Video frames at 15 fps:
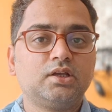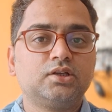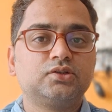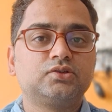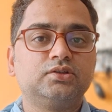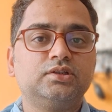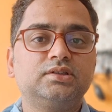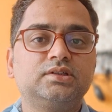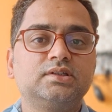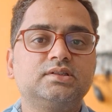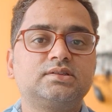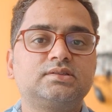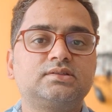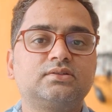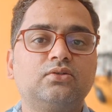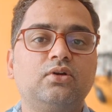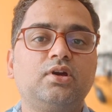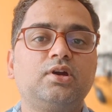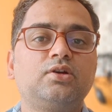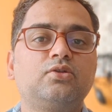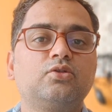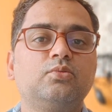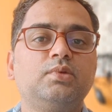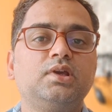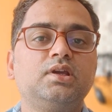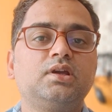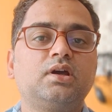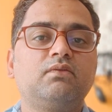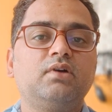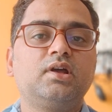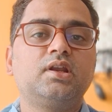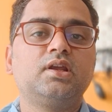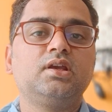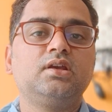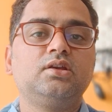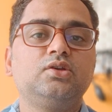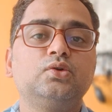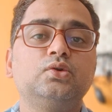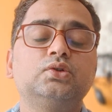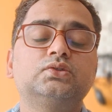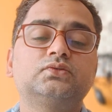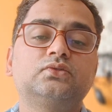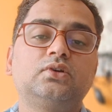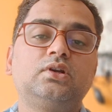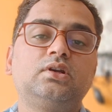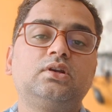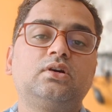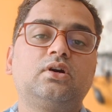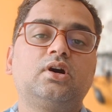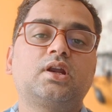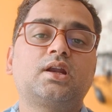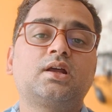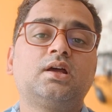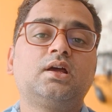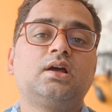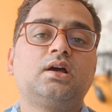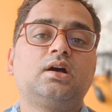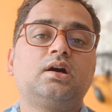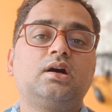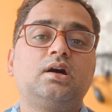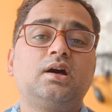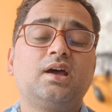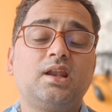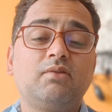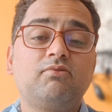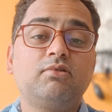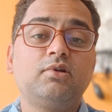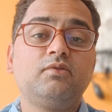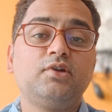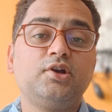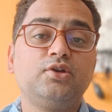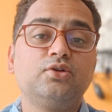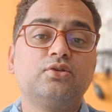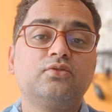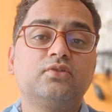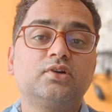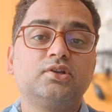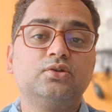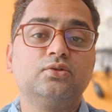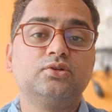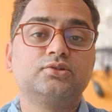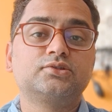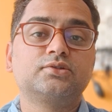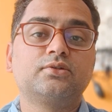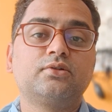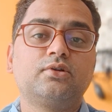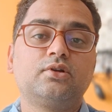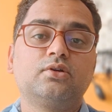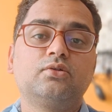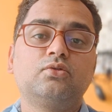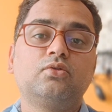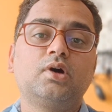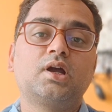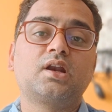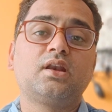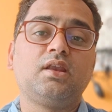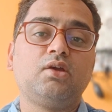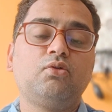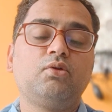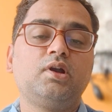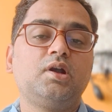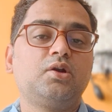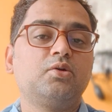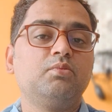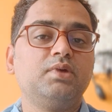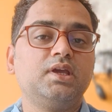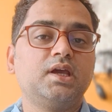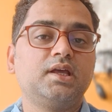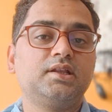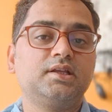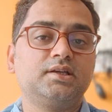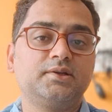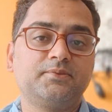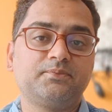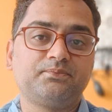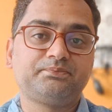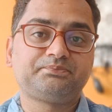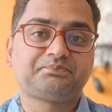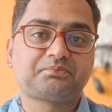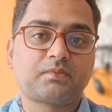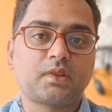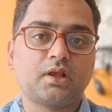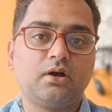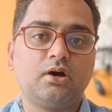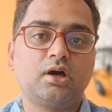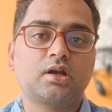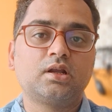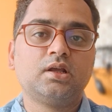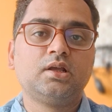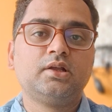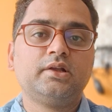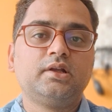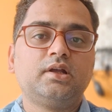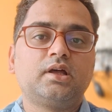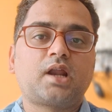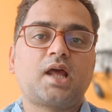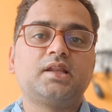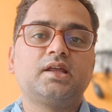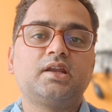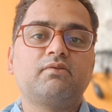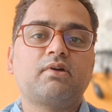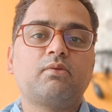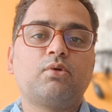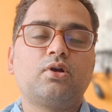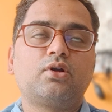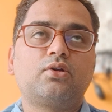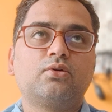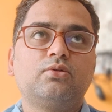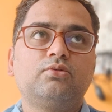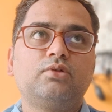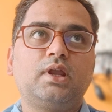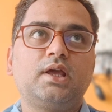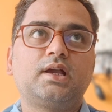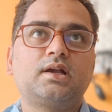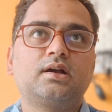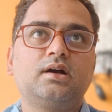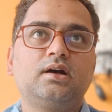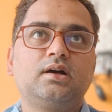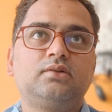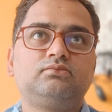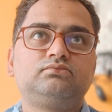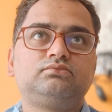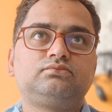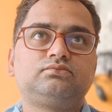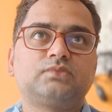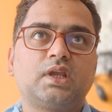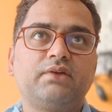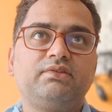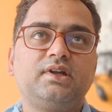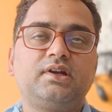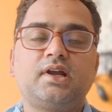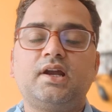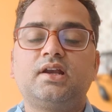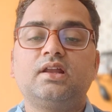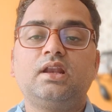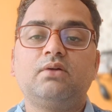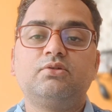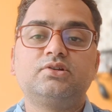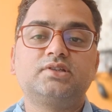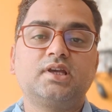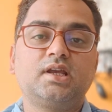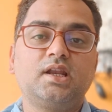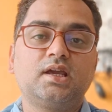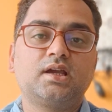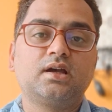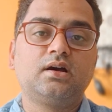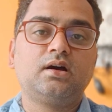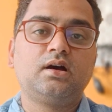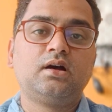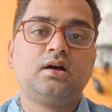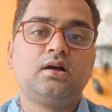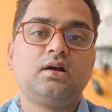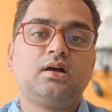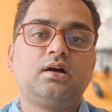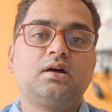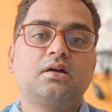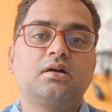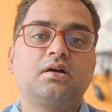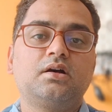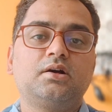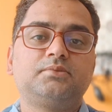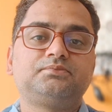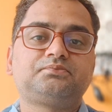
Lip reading: So this is going to be a very useful or a helpful video for those who are new into BI thing, or rather if I want to give the title, I would say uh,